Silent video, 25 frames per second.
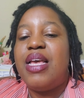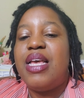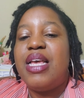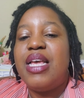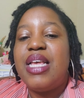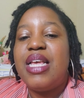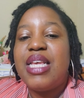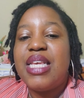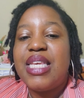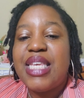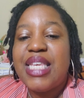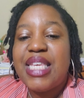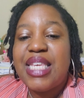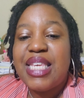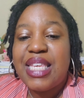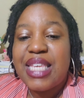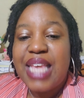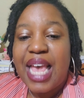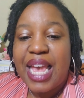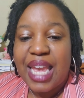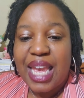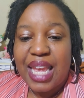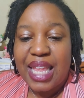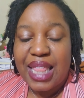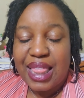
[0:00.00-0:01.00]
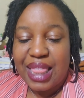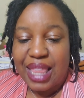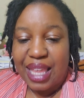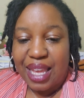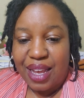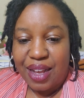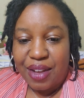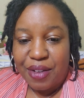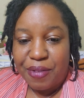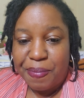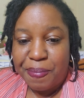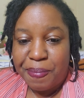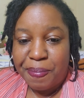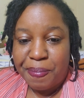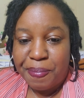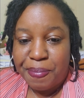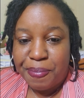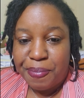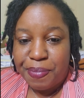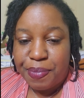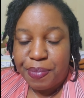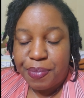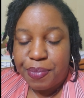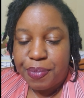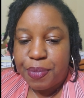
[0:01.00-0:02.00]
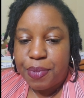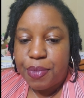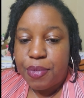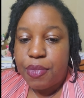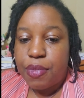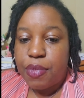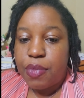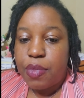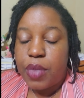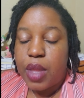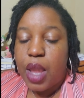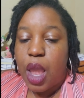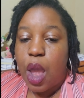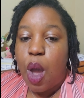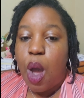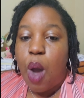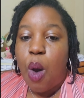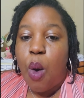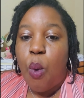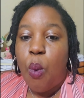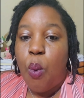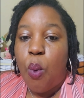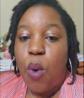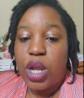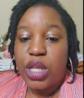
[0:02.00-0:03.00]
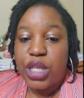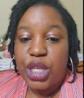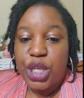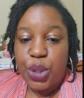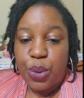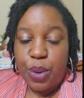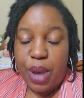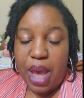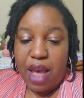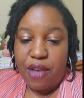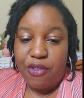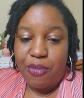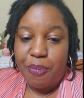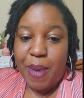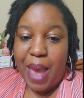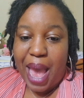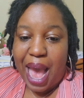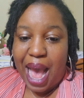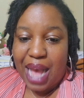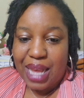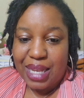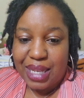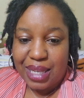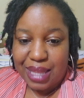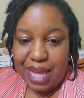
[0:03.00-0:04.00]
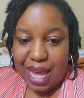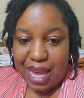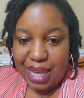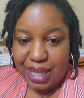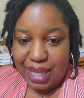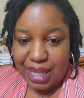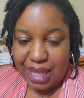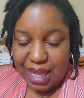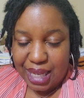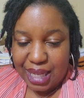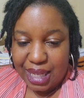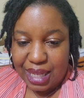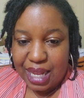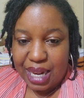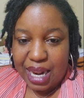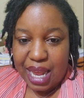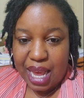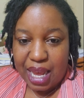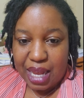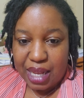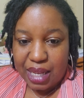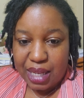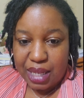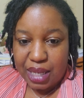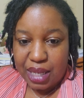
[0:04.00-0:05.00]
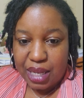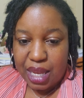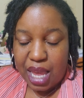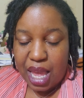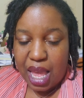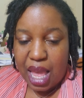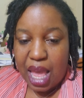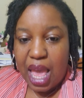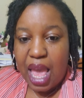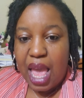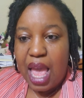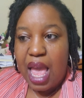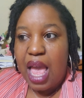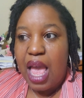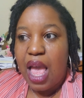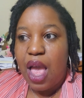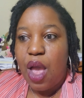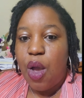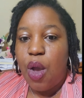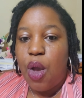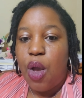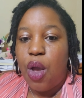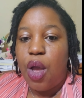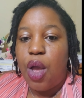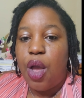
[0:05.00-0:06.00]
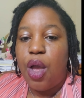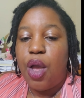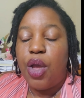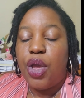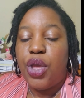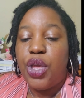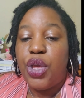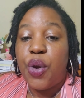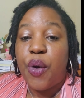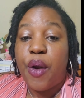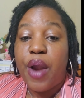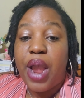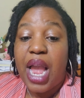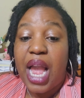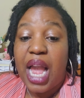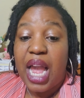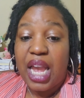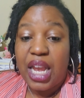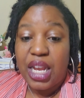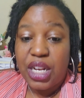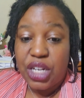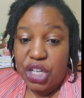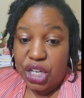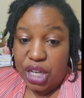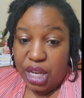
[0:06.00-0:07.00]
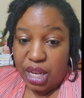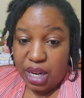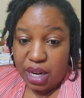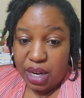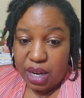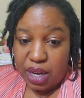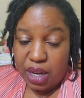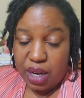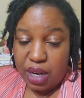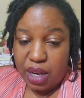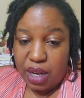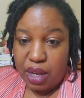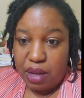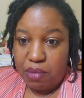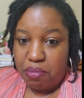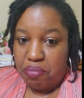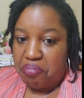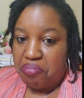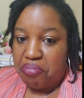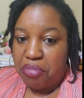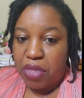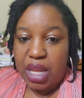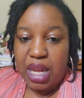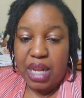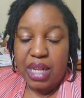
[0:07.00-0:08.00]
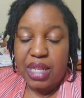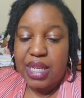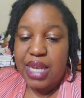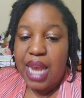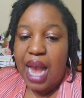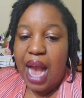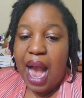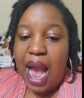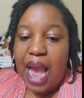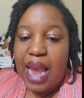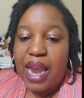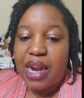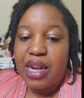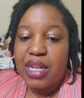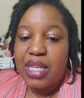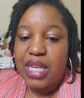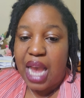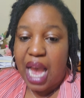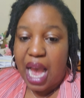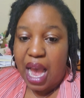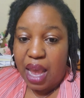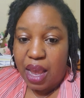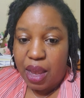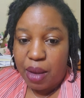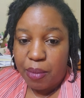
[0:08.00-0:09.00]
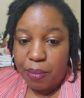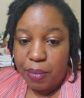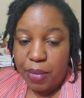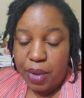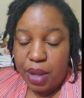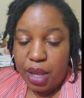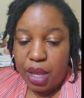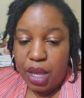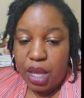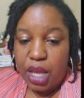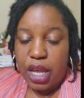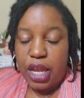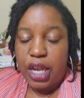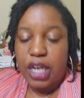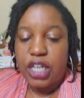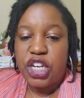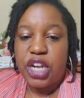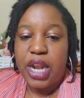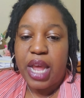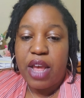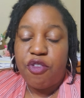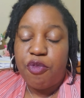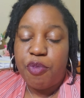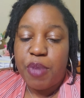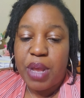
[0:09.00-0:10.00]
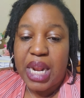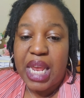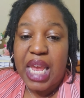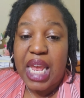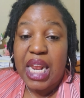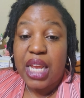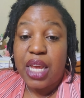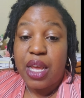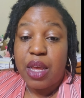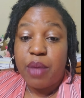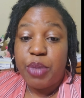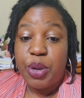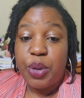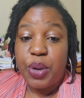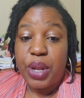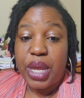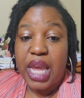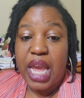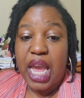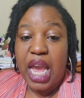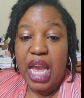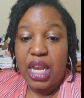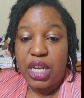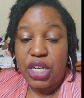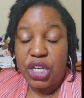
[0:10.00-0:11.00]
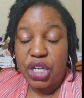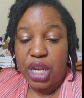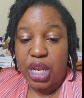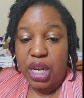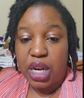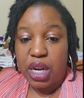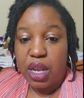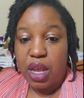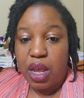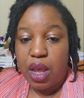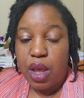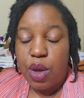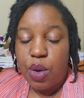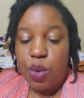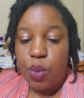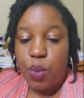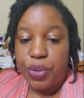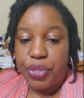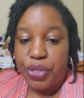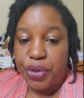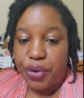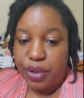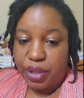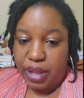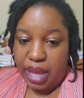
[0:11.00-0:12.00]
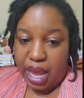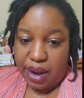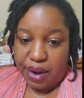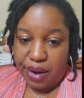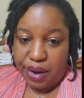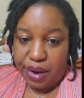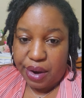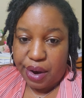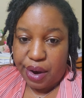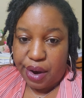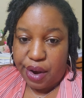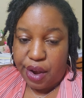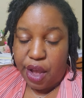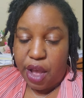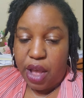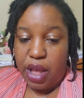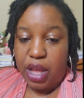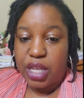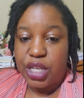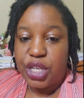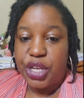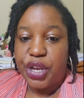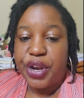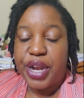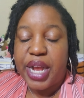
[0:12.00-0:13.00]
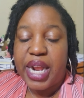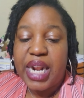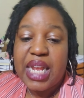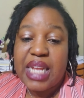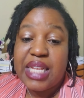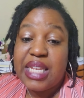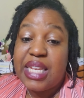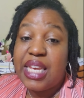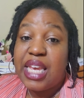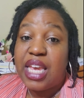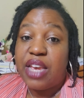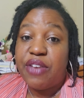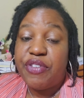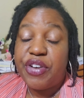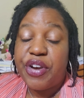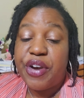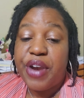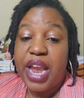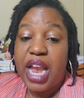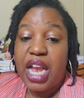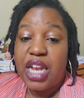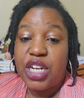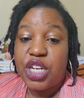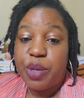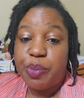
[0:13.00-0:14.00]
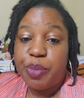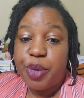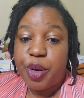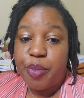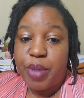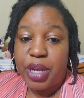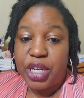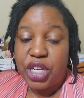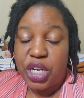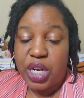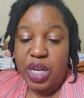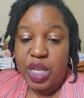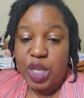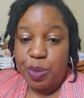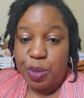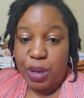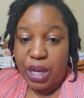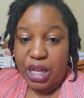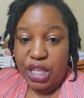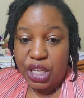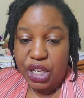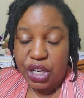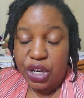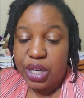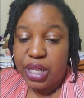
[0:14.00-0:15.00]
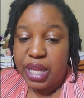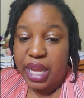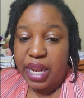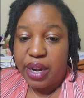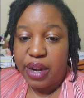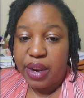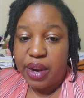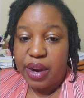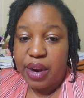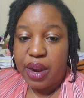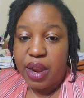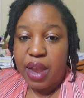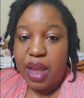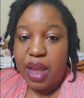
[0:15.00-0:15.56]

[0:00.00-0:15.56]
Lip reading: Secondly, once you have passed that 60 days, your agent the entire time should have been in communication with your lender. So you're going to need to give your agent permission to speak to your lender.